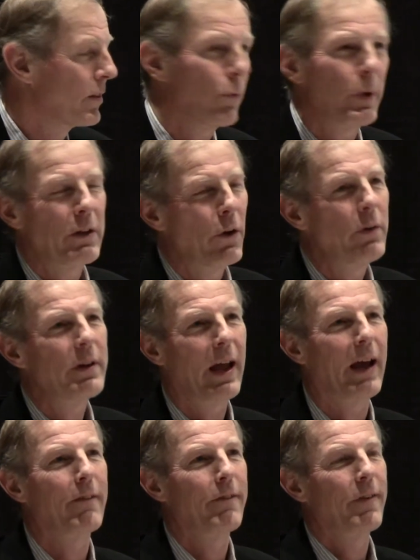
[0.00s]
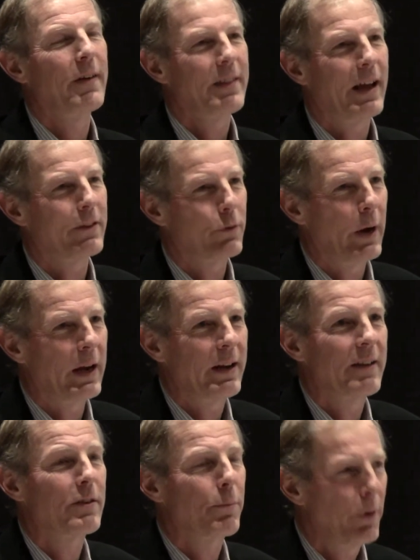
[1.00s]
So we don't have, that's
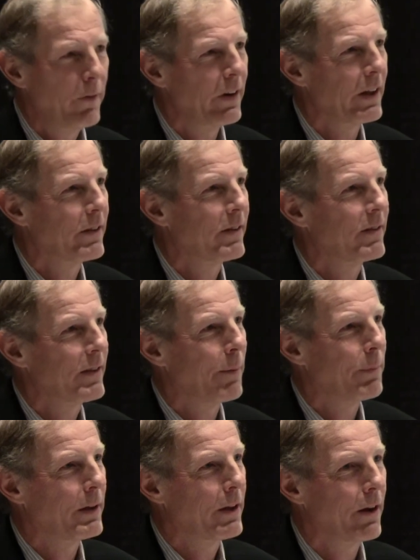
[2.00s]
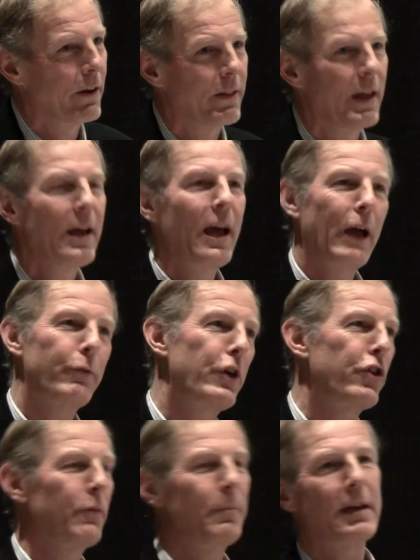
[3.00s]
right, it's a privilege to step on the earth, and
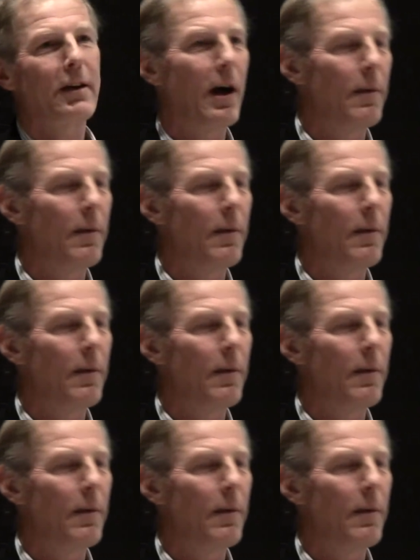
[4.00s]
we should be